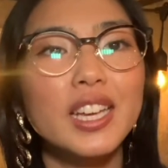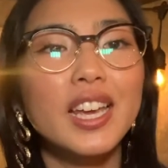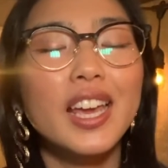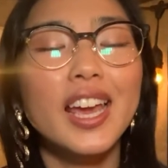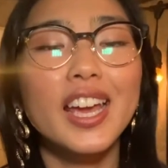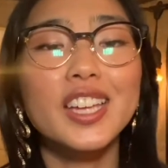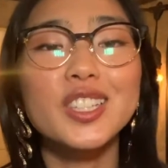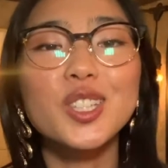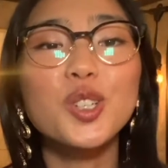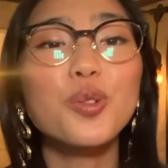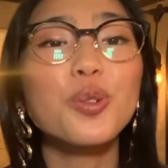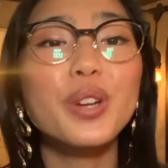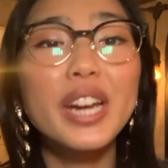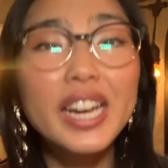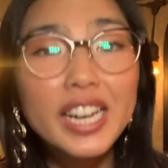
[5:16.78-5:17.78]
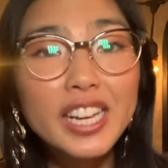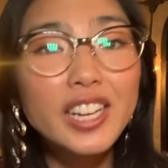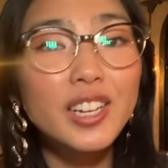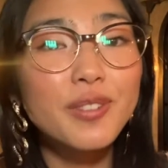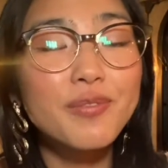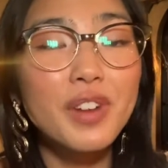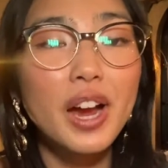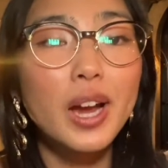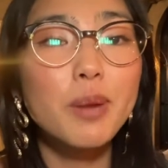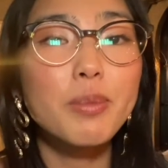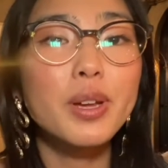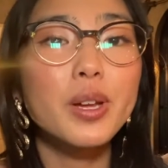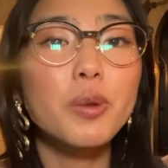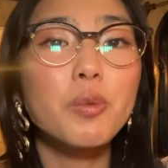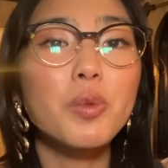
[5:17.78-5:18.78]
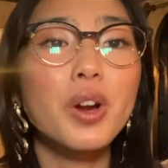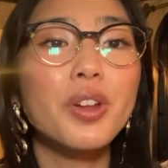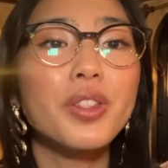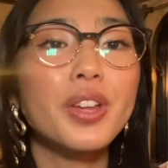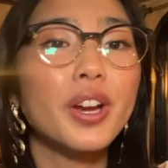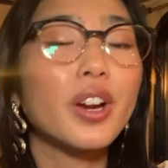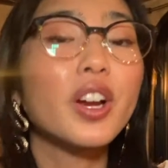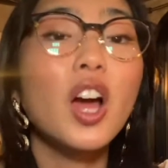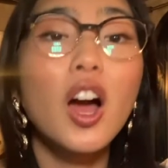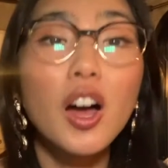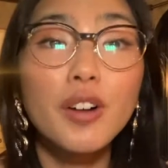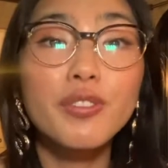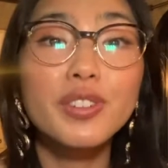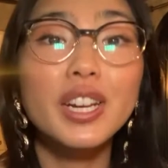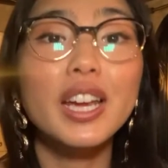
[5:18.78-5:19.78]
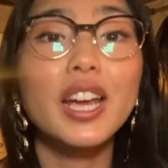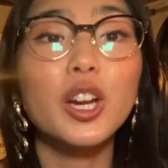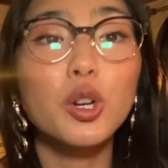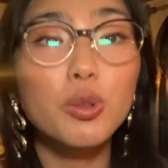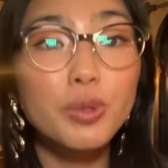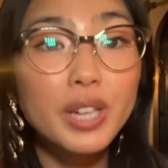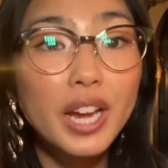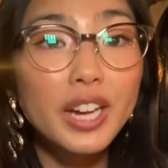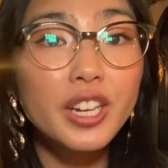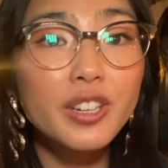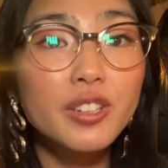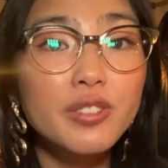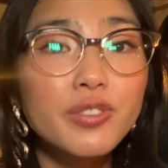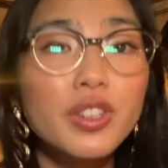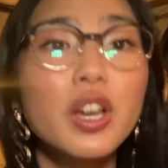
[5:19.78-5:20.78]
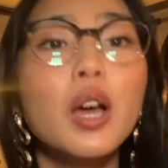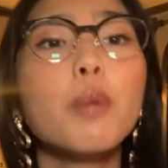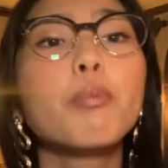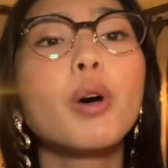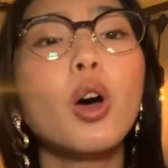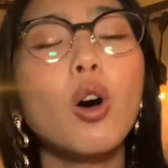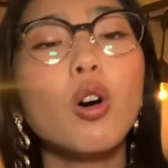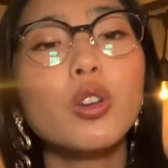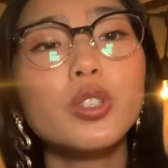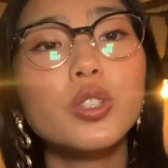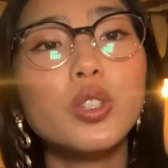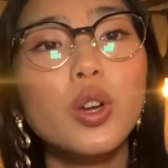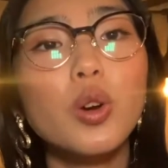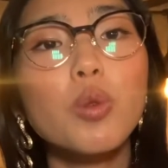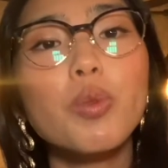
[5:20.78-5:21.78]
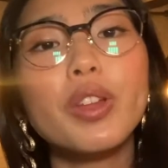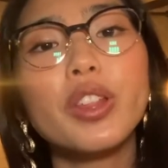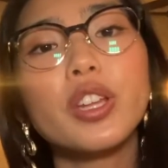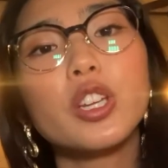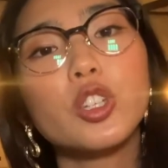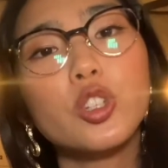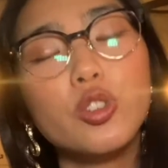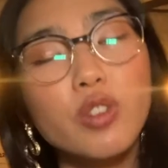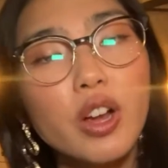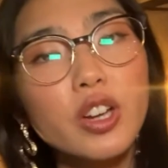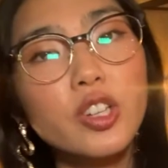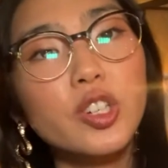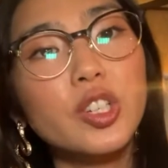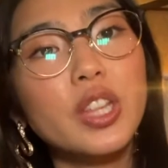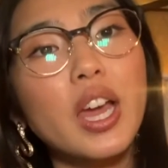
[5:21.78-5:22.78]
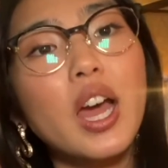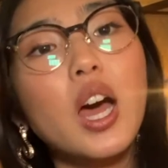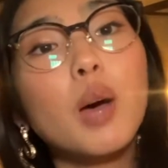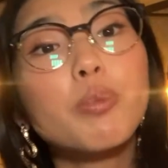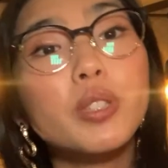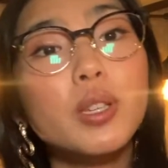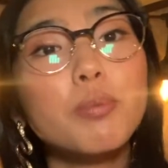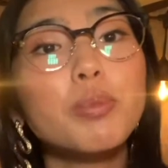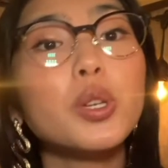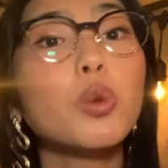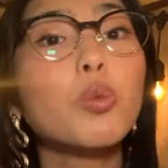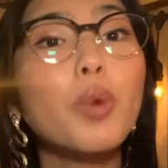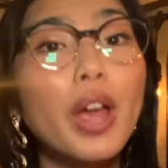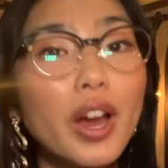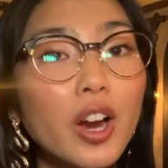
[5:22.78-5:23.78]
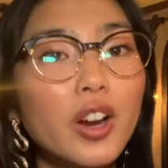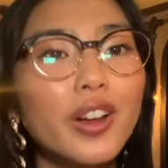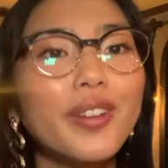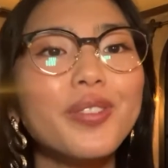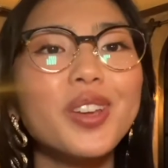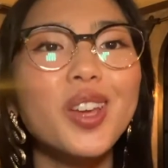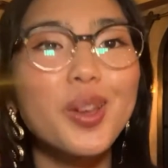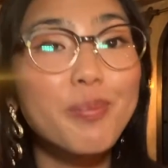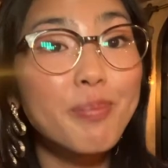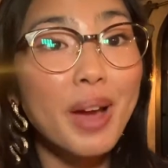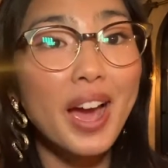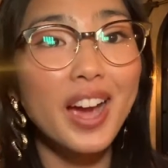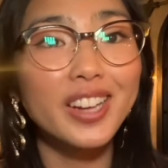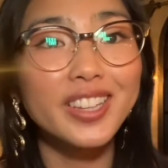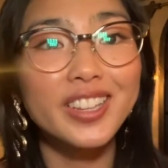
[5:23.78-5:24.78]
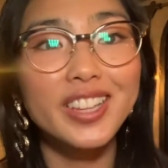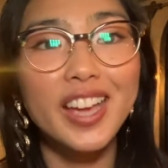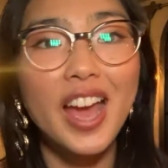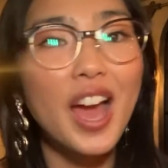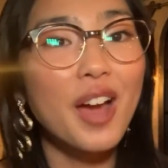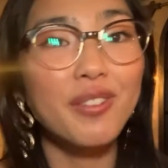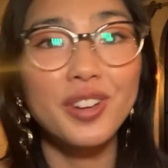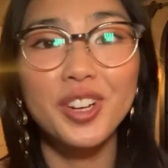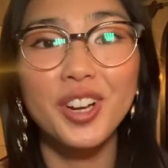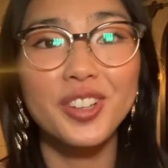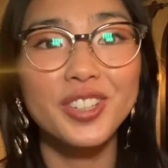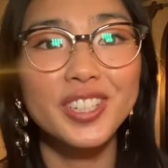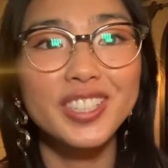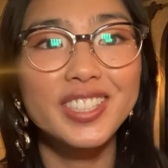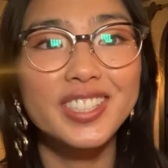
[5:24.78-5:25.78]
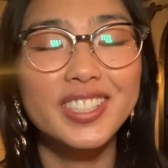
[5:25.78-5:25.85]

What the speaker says: It's creating an environment where they're confident and creative, but also within a structure that helps them be aware of the impact that they have on others.